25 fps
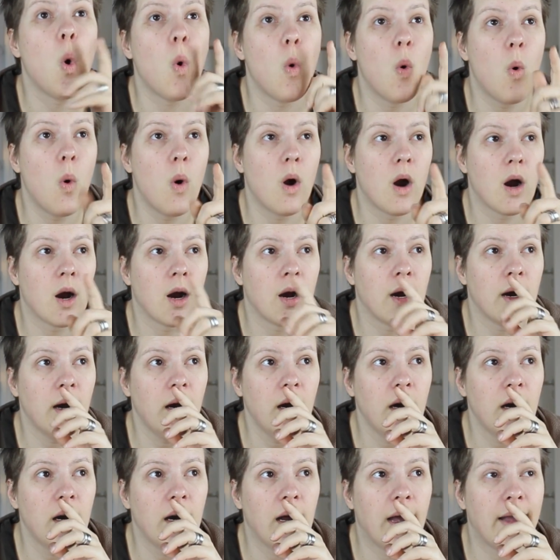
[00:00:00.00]

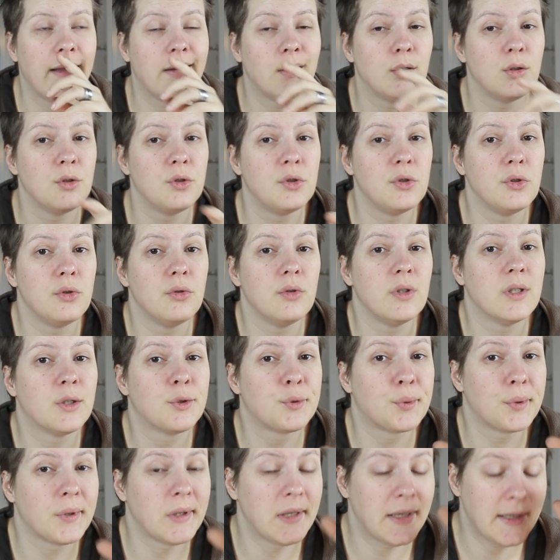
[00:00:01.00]
Or I could do
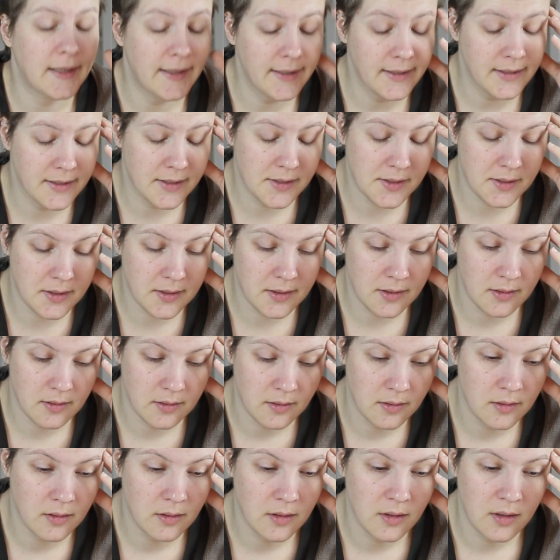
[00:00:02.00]
acrylics.
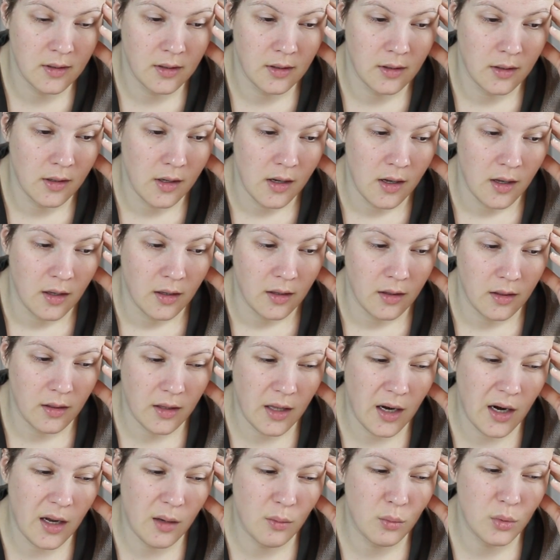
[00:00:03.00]

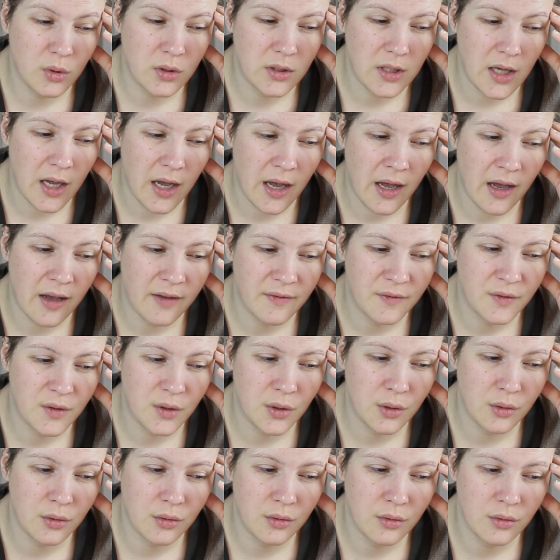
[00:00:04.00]
Then I would have
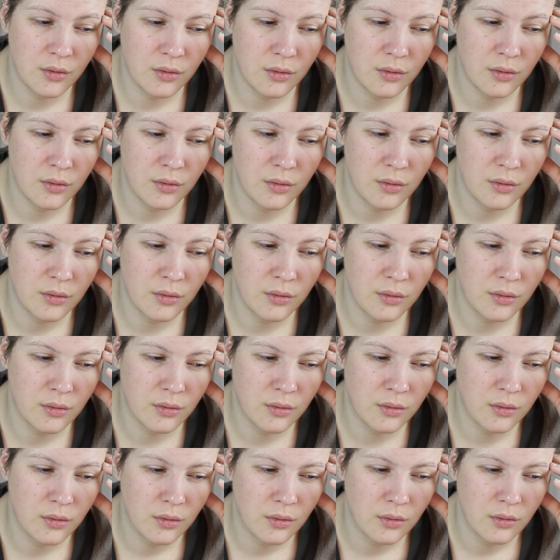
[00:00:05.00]

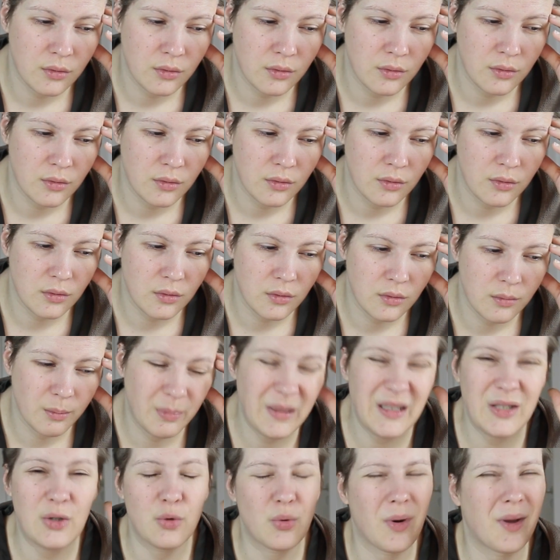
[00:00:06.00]
to
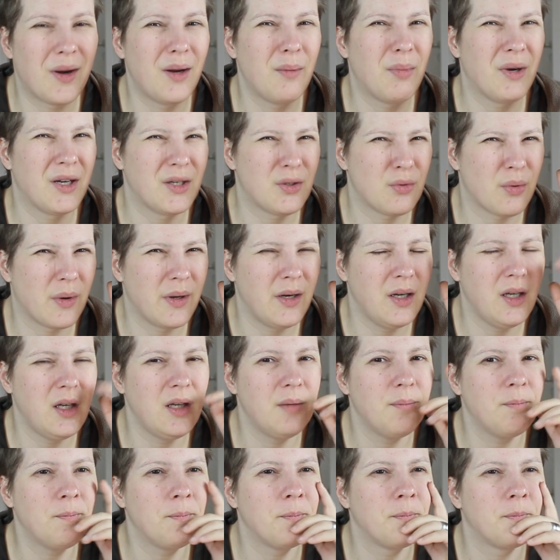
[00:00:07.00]
be 20 by
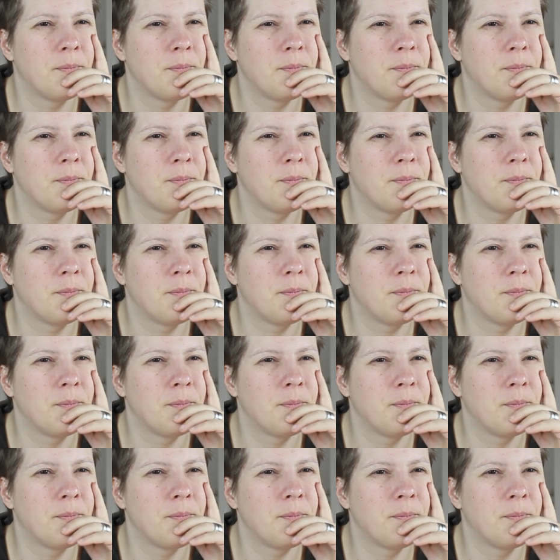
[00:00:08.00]
20.